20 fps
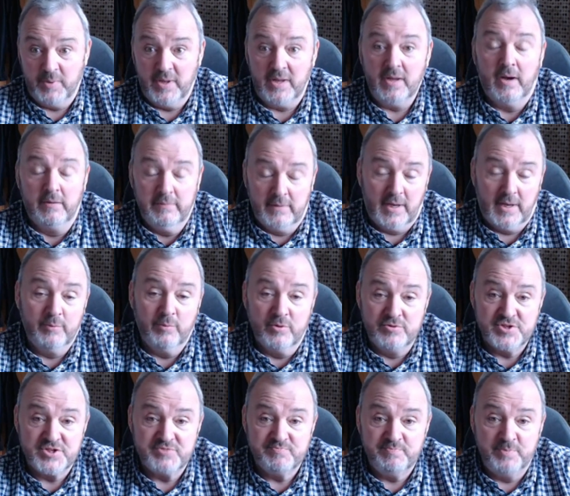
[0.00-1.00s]
be okay. We'll
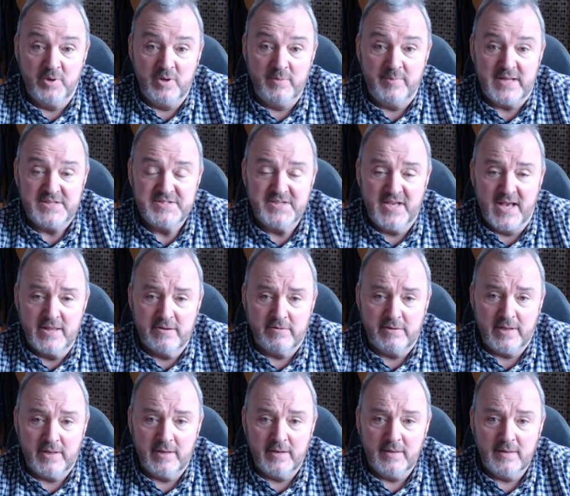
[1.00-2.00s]
just put it back together
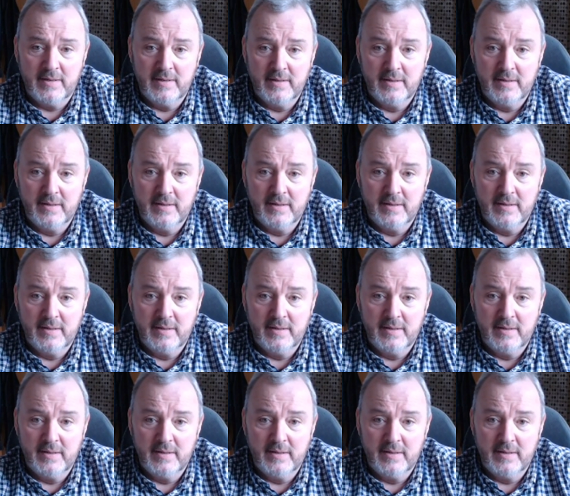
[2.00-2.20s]
again.